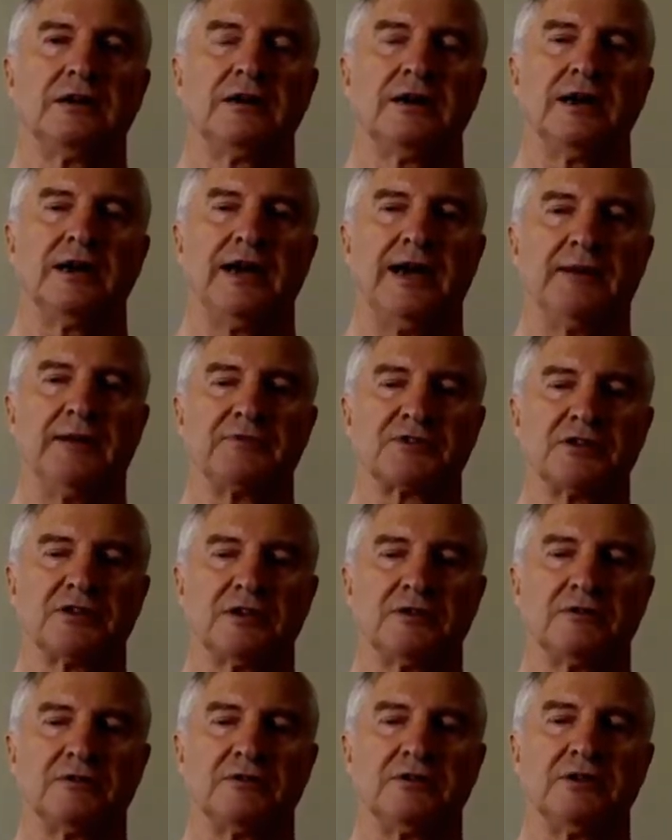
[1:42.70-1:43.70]

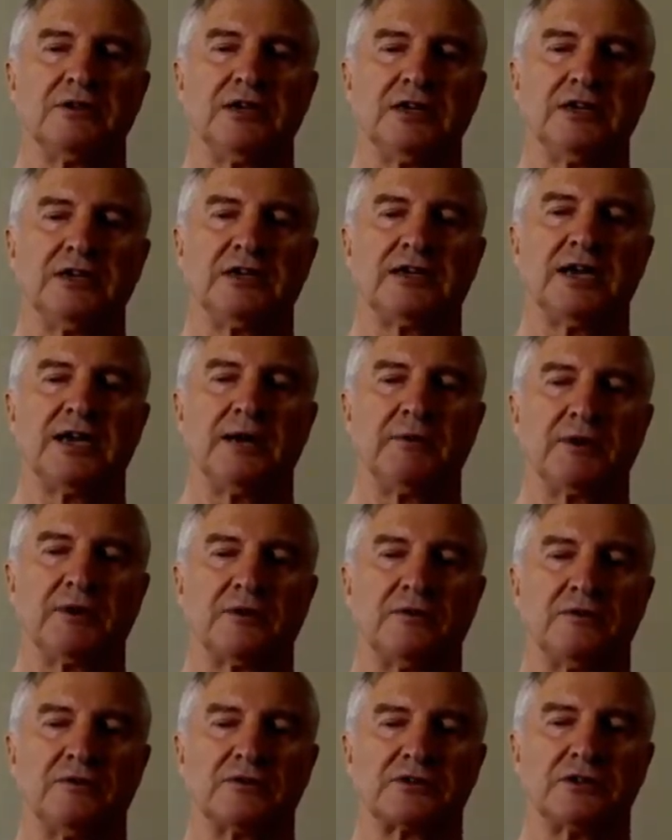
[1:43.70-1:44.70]
absolute neat
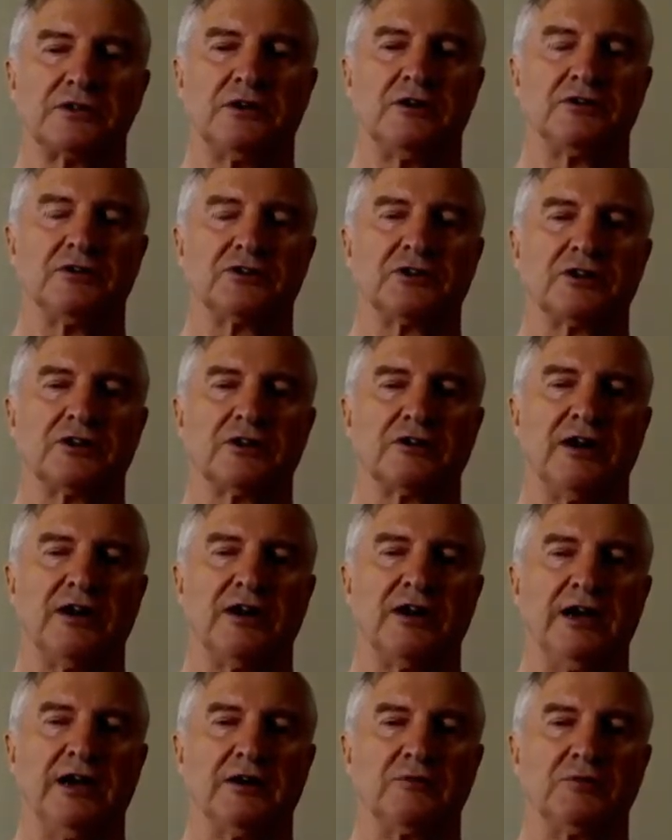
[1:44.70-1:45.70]
chemicals onto the
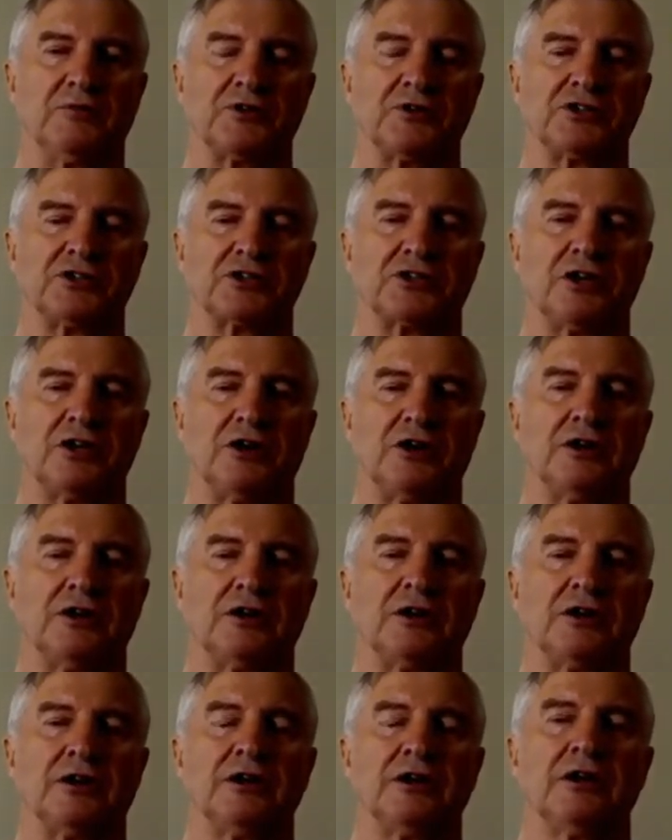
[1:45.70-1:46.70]
ground, which is going
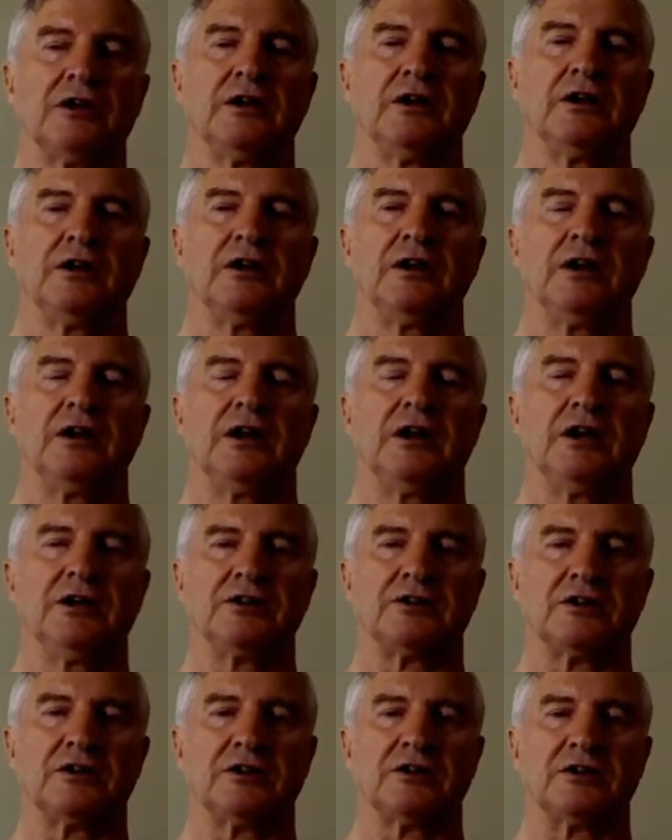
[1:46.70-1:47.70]

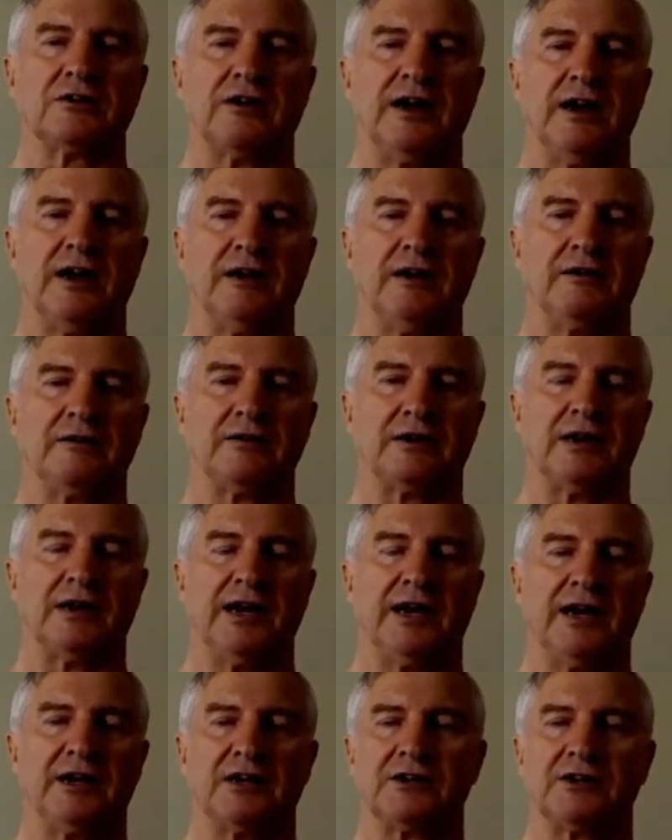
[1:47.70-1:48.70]
into the ground
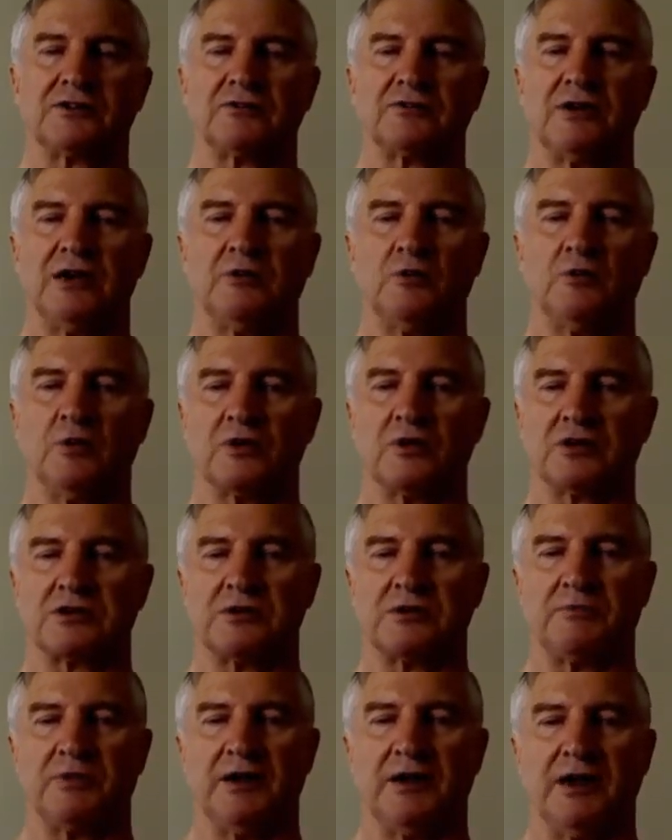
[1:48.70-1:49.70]
and into our water
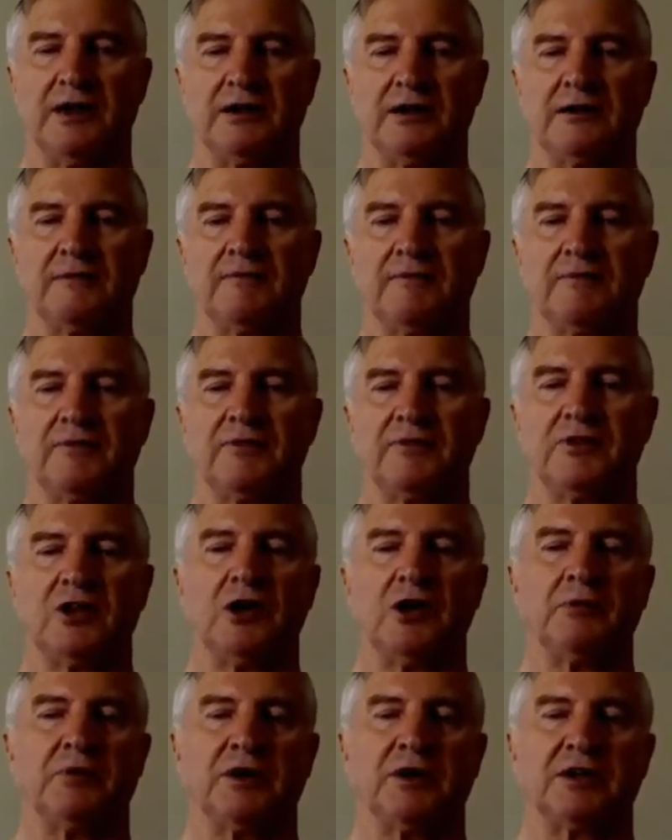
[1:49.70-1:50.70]
supply,
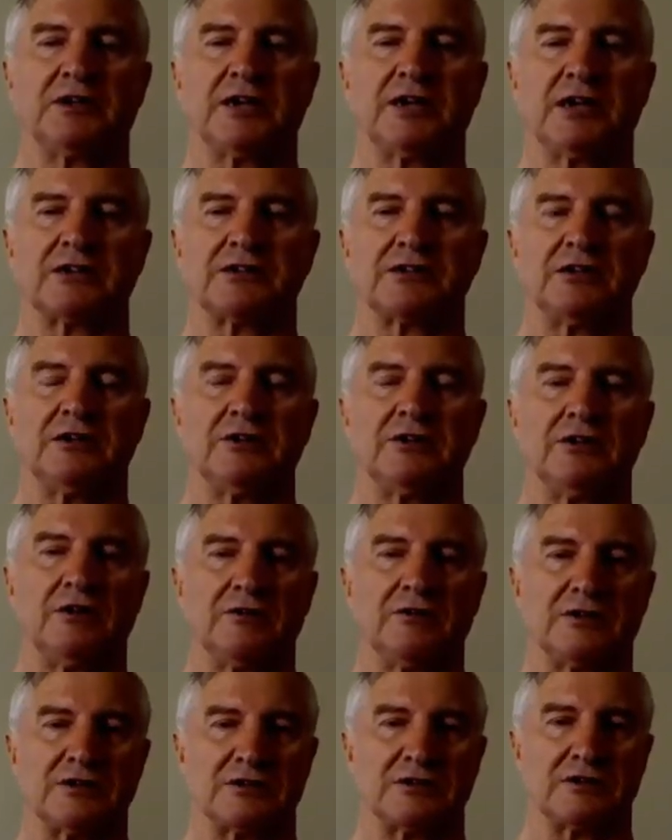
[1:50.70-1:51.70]
nobody takes any
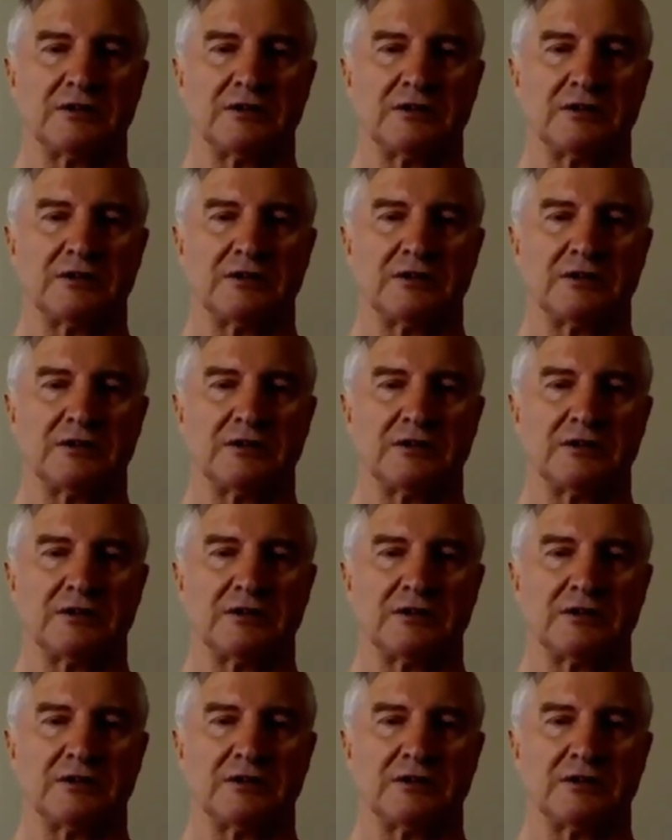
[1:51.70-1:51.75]
notice.